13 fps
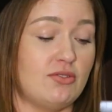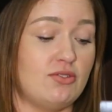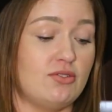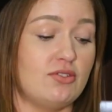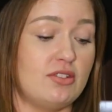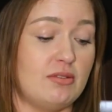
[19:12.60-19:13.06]
I was
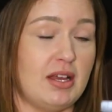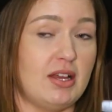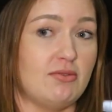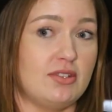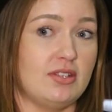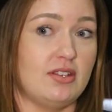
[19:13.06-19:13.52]
just
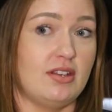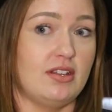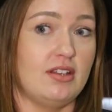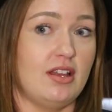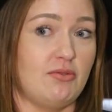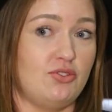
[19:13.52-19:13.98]
about
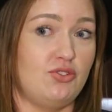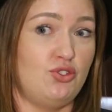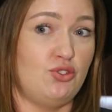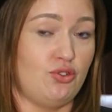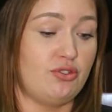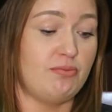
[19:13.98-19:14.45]
to, I was
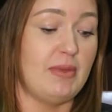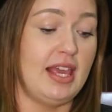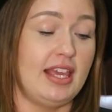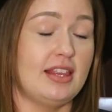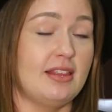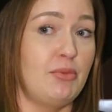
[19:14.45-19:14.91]
just
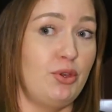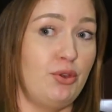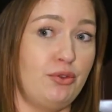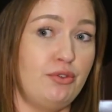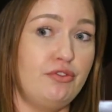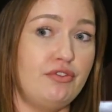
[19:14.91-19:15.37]
making the
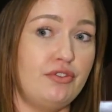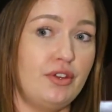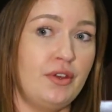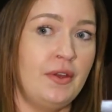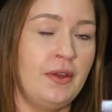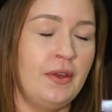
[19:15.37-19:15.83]
move.
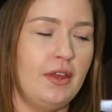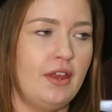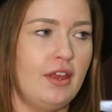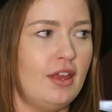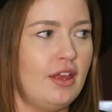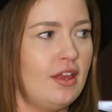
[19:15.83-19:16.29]

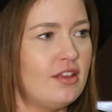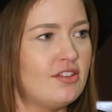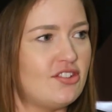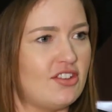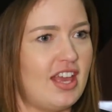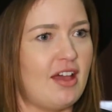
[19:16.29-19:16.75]

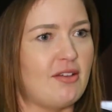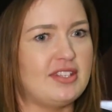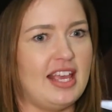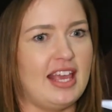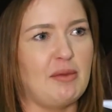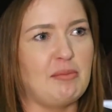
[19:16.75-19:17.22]
So yeah, I
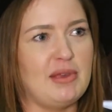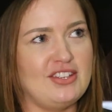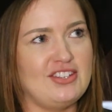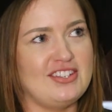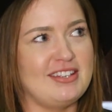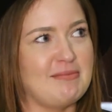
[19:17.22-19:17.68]
was taking
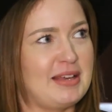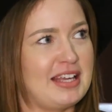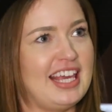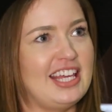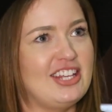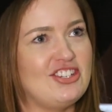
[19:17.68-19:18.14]
pictures in my
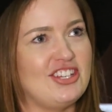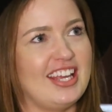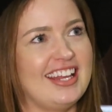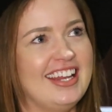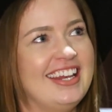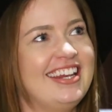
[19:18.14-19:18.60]

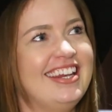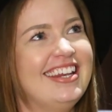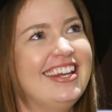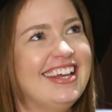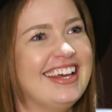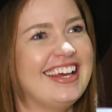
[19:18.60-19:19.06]
kitchen
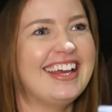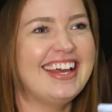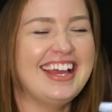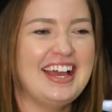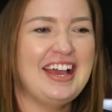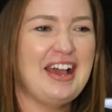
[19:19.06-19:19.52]

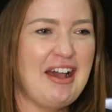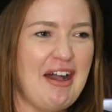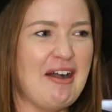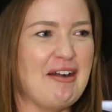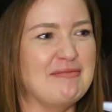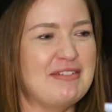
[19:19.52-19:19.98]

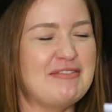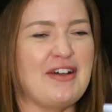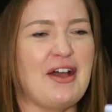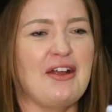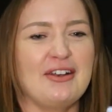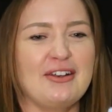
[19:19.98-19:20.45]
on my
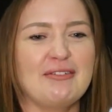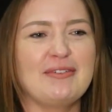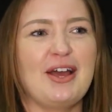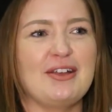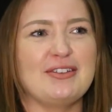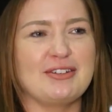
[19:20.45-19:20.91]
phone and
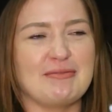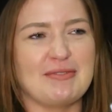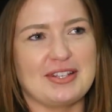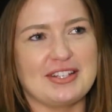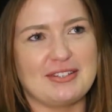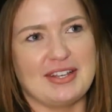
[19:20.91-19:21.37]
uploading
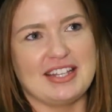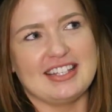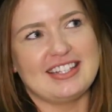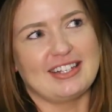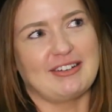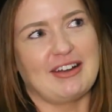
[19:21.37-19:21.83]
them onto
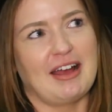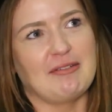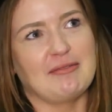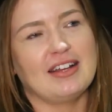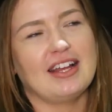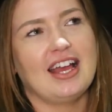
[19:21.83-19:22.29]

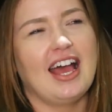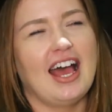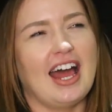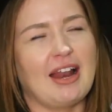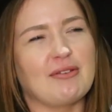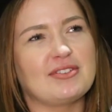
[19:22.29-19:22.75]
Instagram.
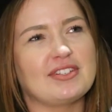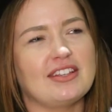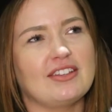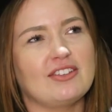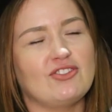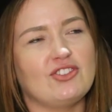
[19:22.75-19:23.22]
And I was,
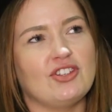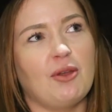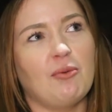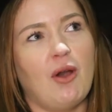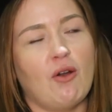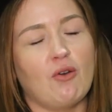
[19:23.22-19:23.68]
do you
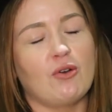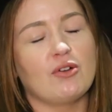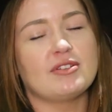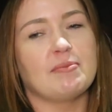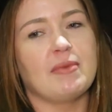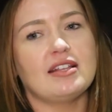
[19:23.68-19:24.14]
know what,
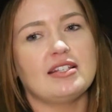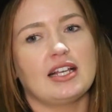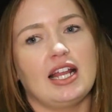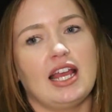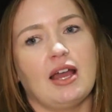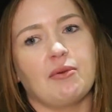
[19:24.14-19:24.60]

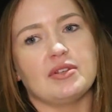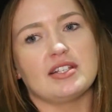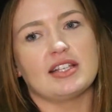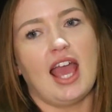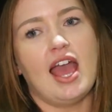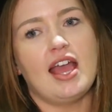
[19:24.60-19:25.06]
automatically I
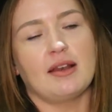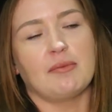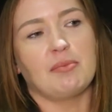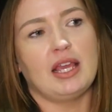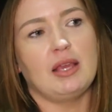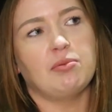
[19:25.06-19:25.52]
was
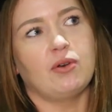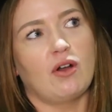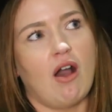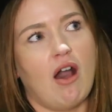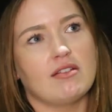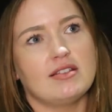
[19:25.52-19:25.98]
getting people
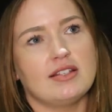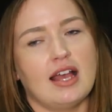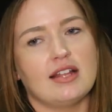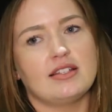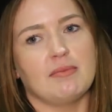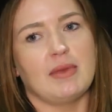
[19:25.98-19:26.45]

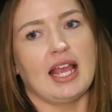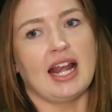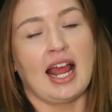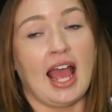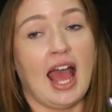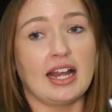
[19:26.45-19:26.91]
contacting me,
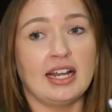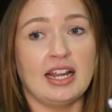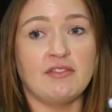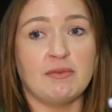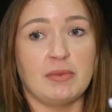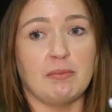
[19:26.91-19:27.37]
and I hadn't
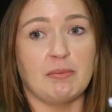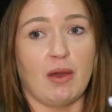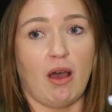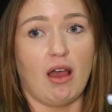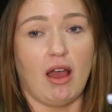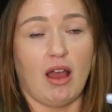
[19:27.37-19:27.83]
even been,
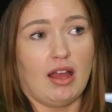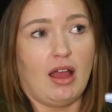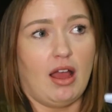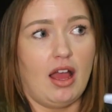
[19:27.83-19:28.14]
bar